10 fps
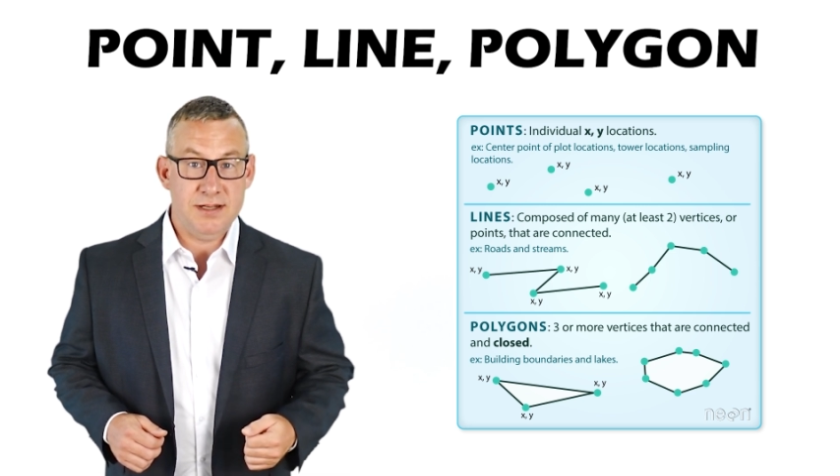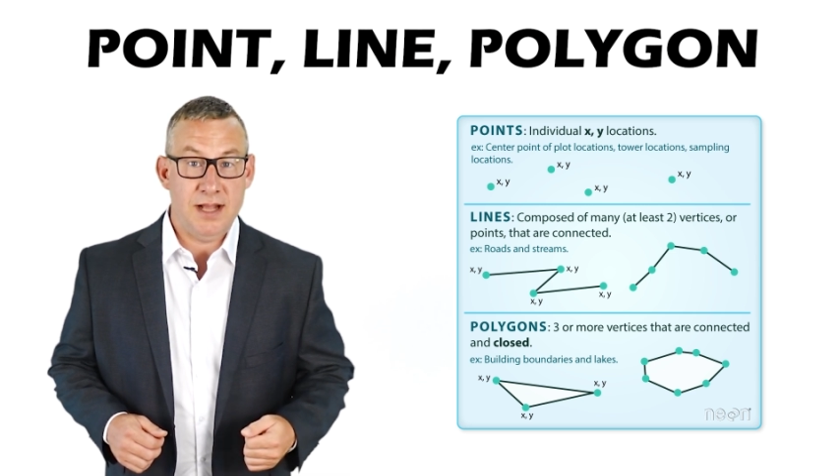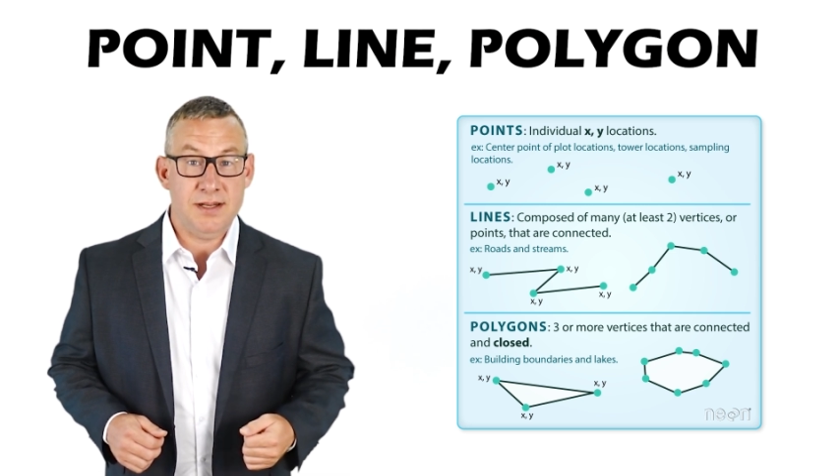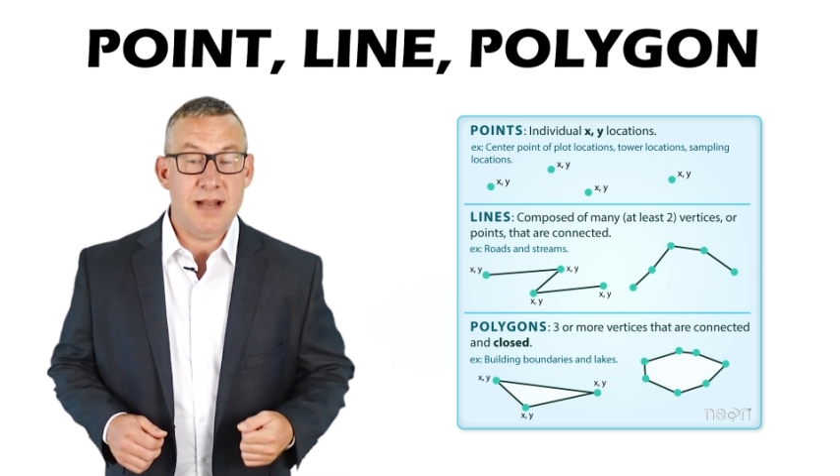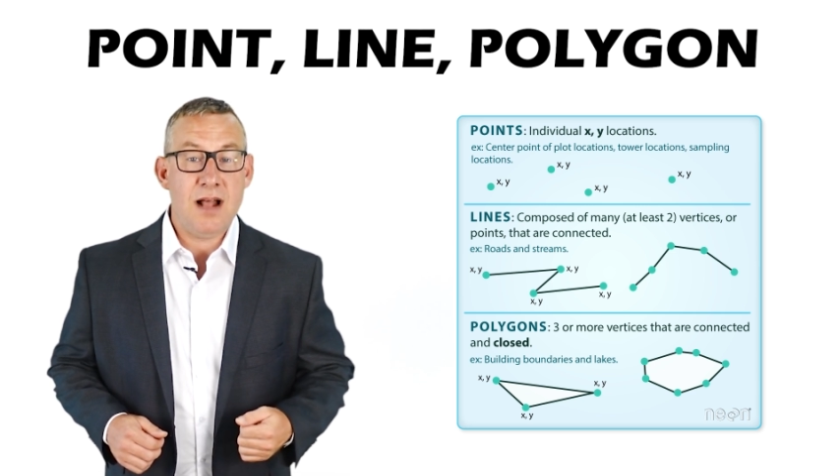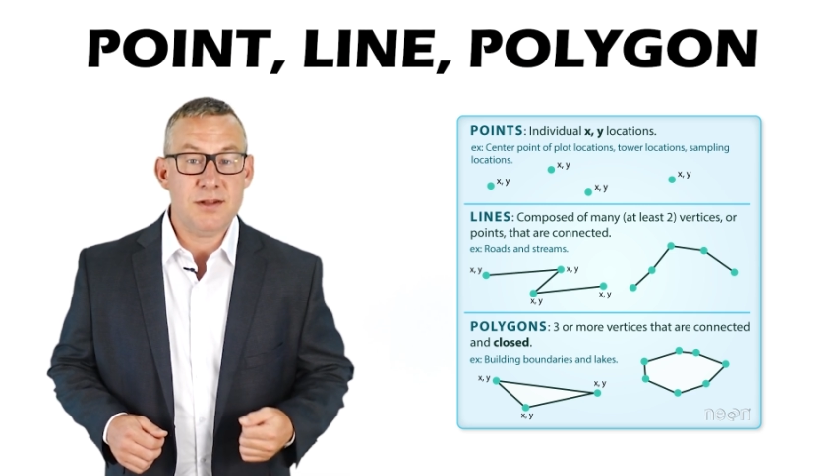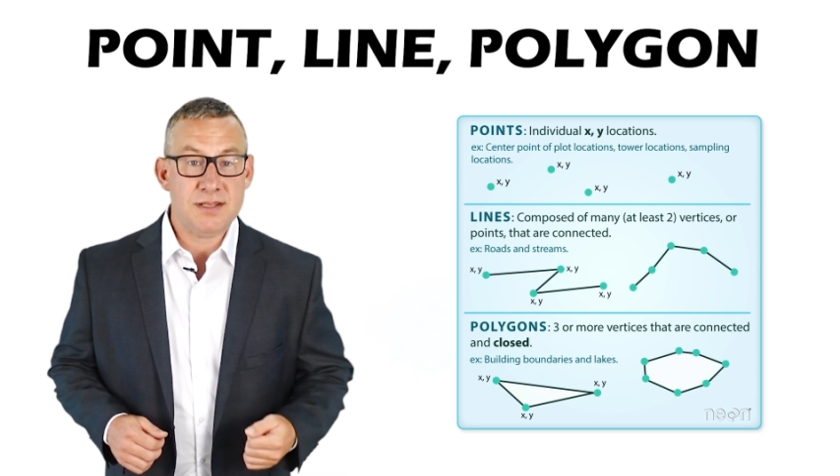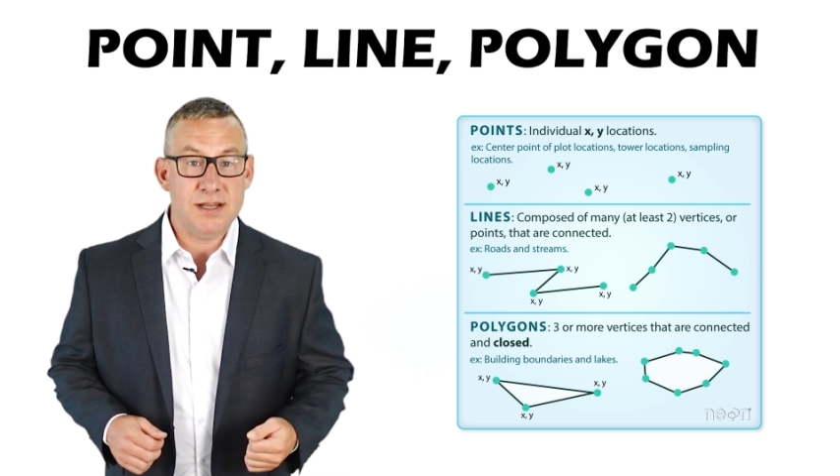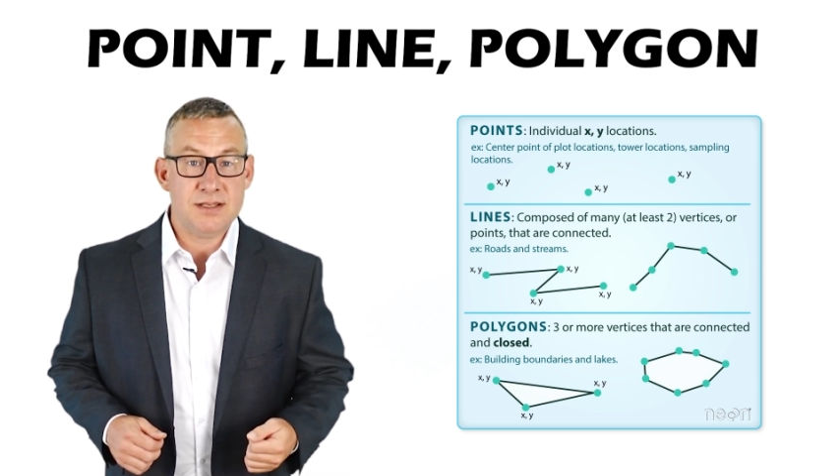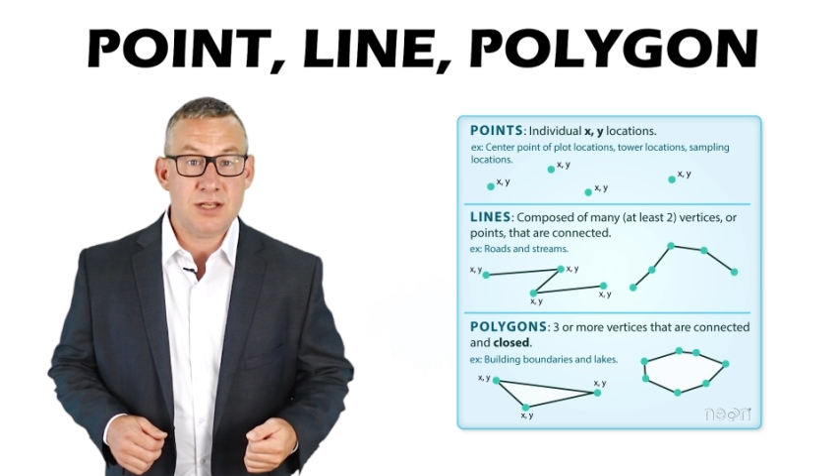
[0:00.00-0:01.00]
and
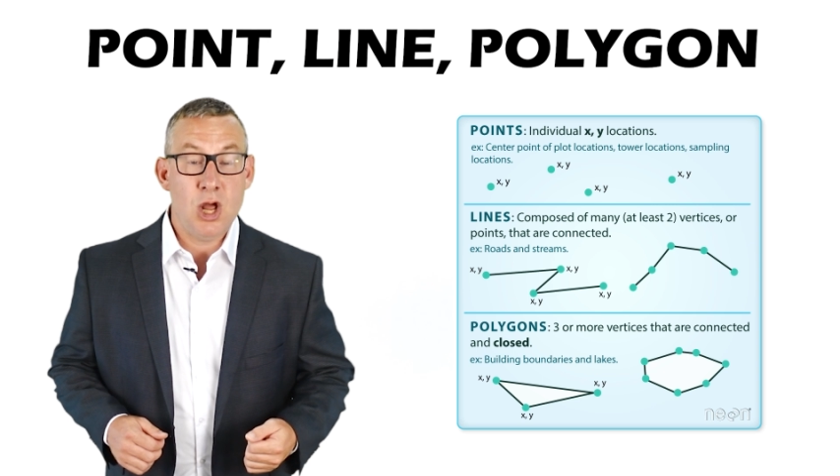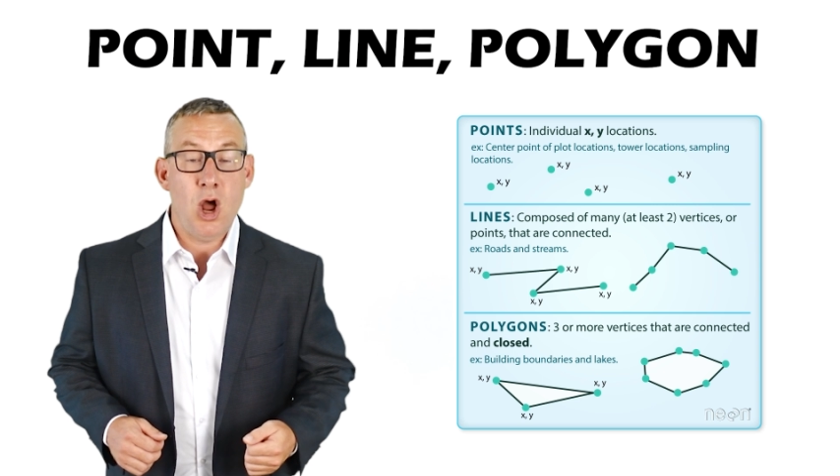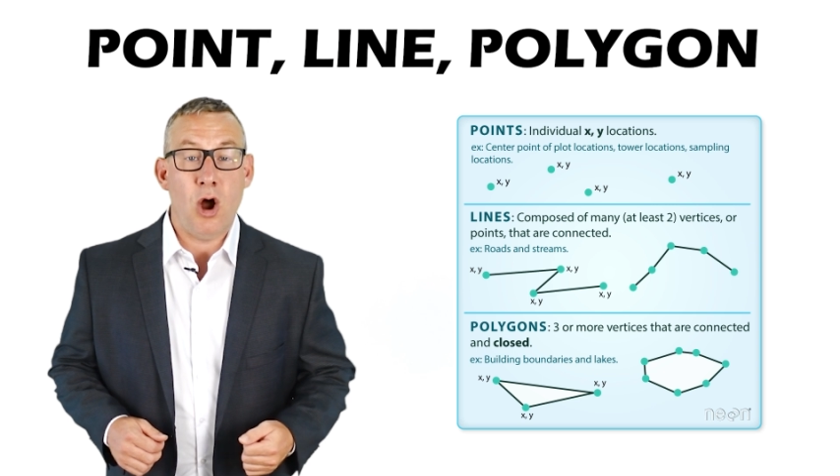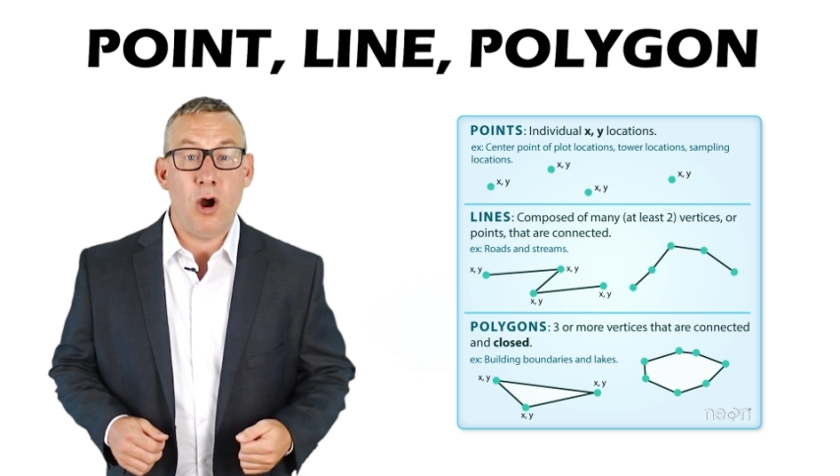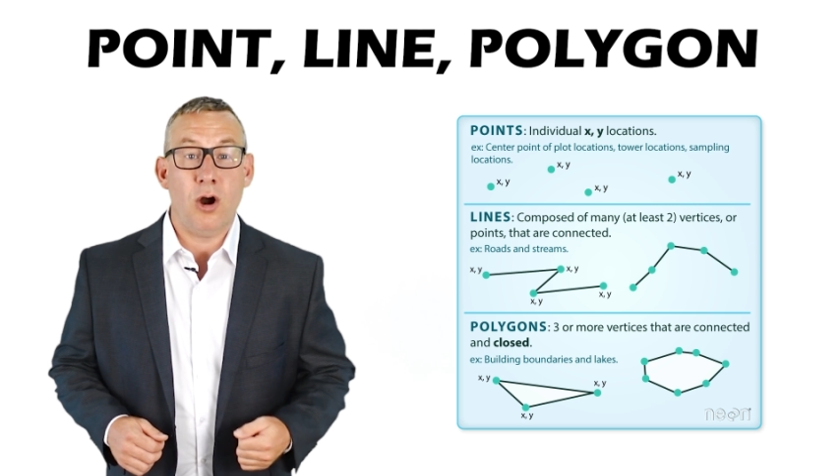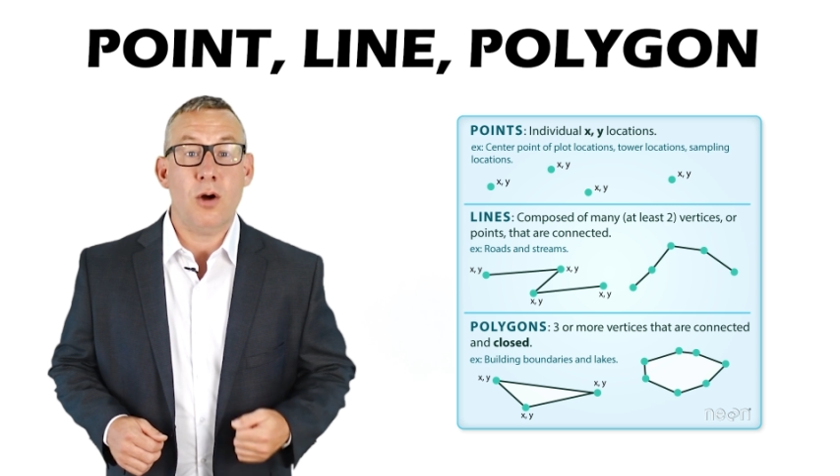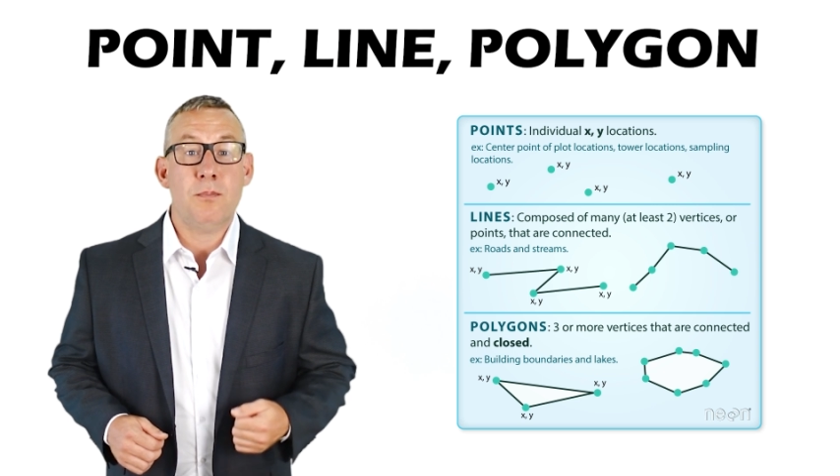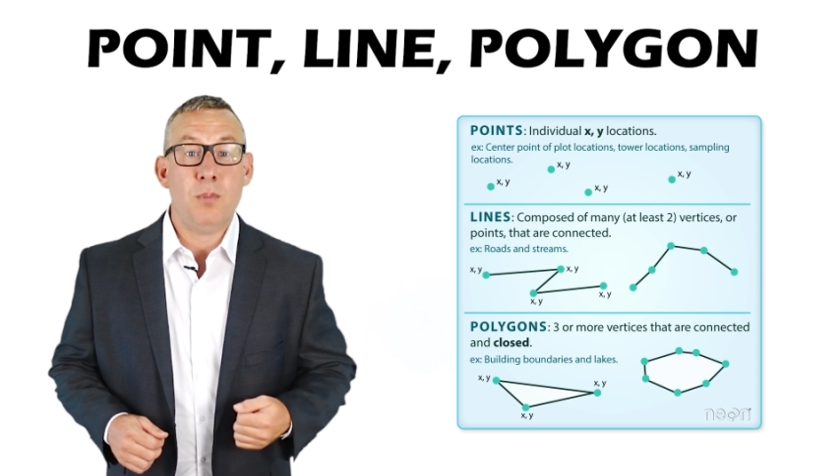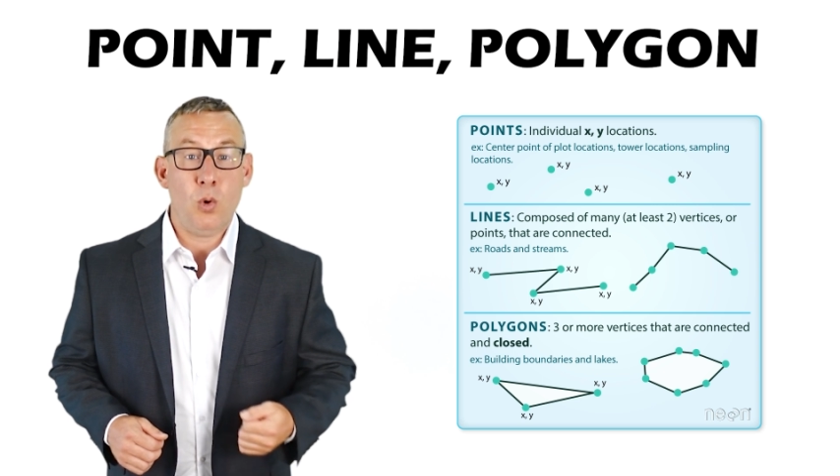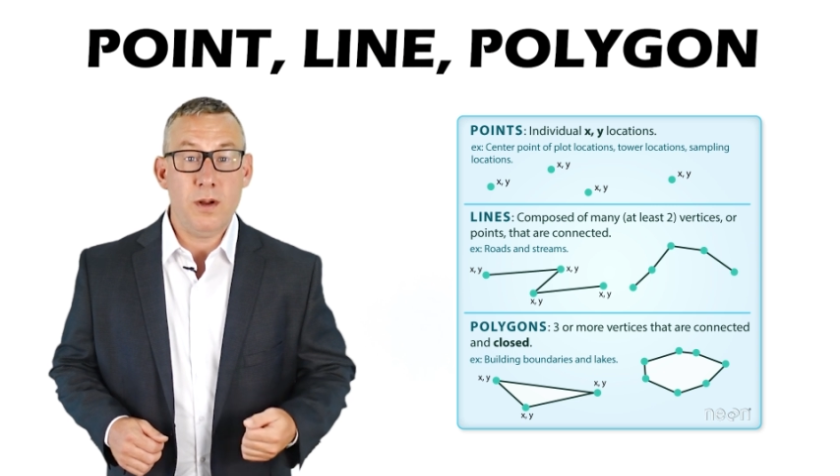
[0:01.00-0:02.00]
analysis are
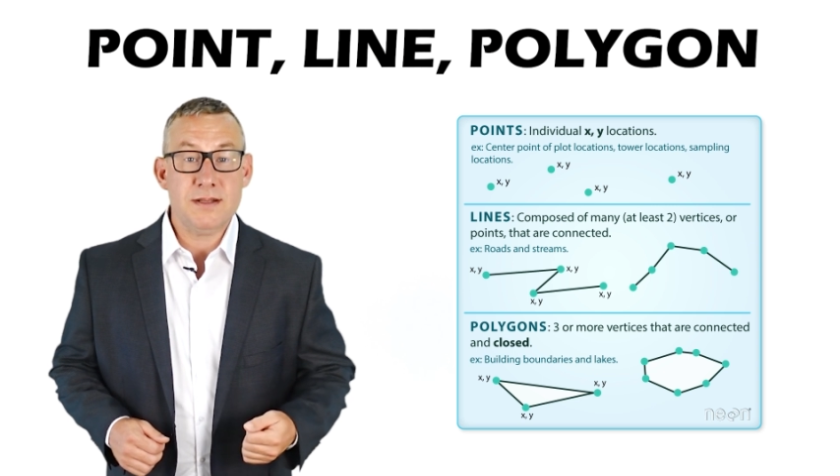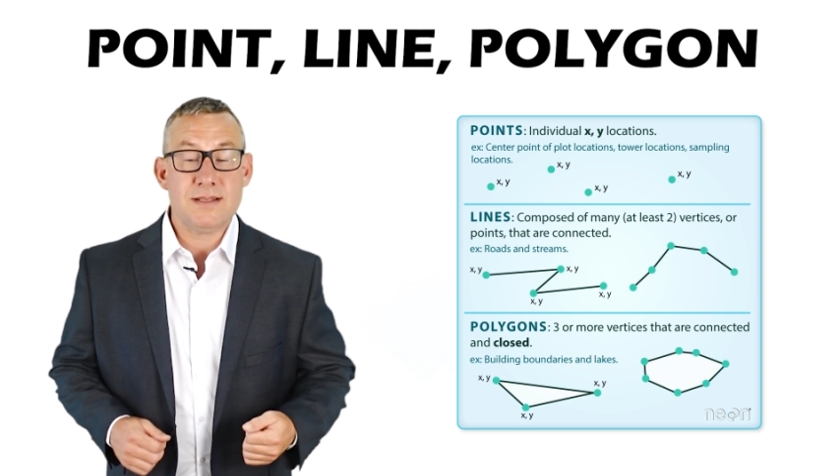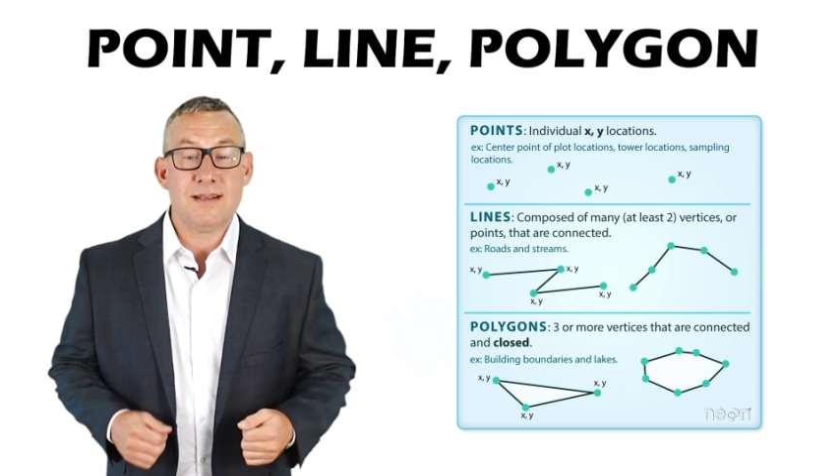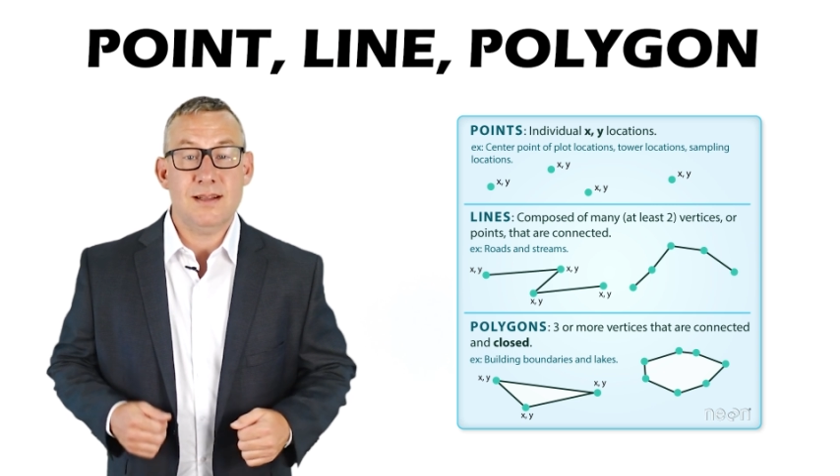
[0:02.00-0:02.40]
points,